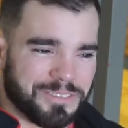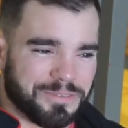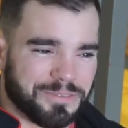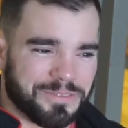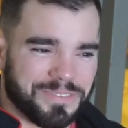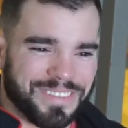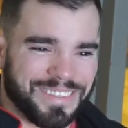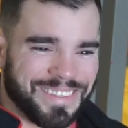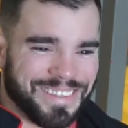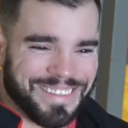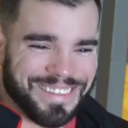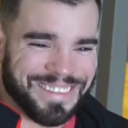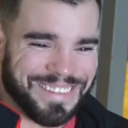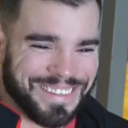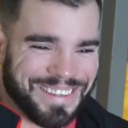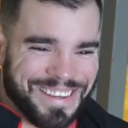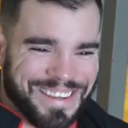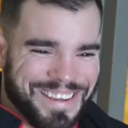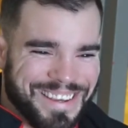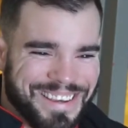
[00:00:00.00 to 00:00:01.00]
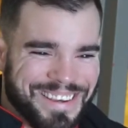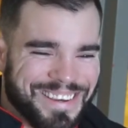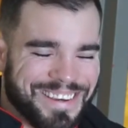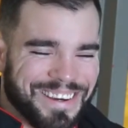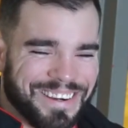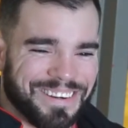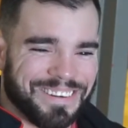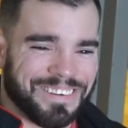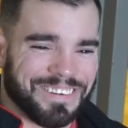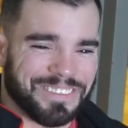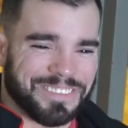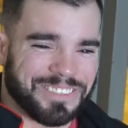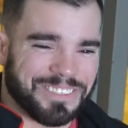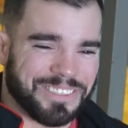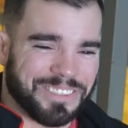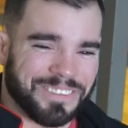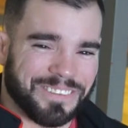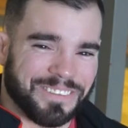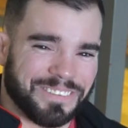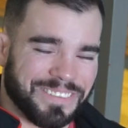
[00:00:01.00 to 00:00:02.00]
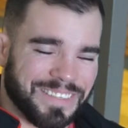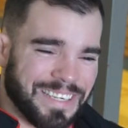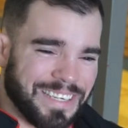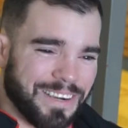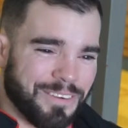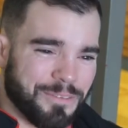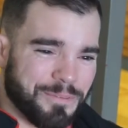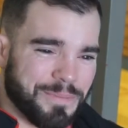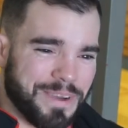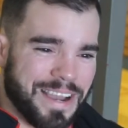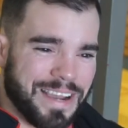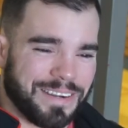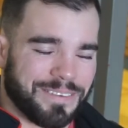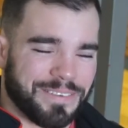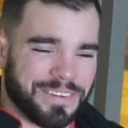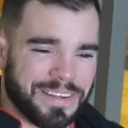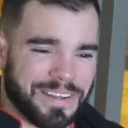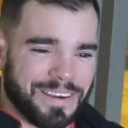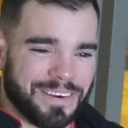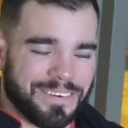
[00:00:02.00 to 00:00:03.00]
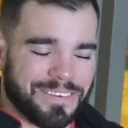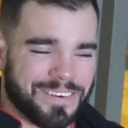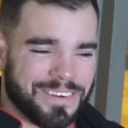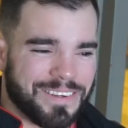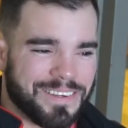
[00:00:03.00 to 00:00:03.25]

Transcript: I don't know, it's still like coming back to me now.